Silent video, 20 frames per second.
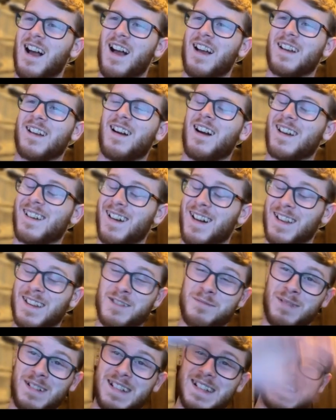I
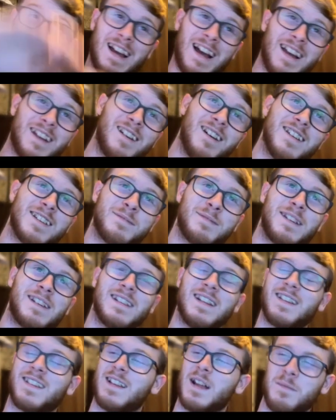can't speak. I can't
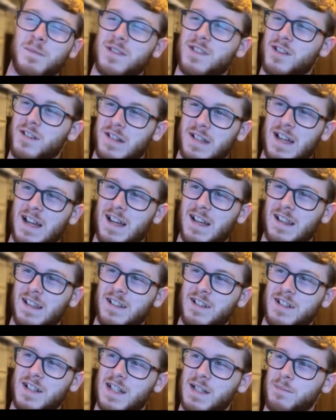speak. Last episode, I
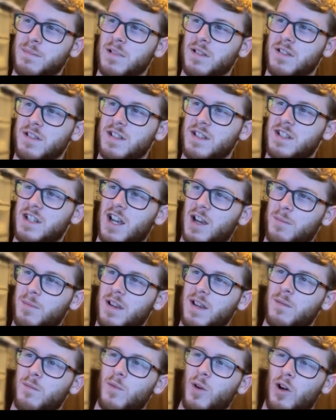literally blundered
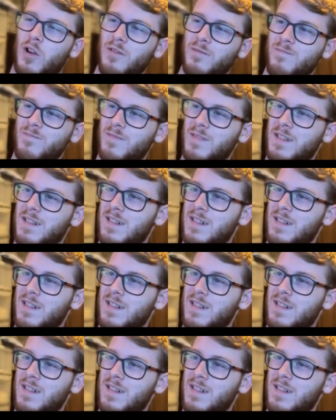checkmate in one.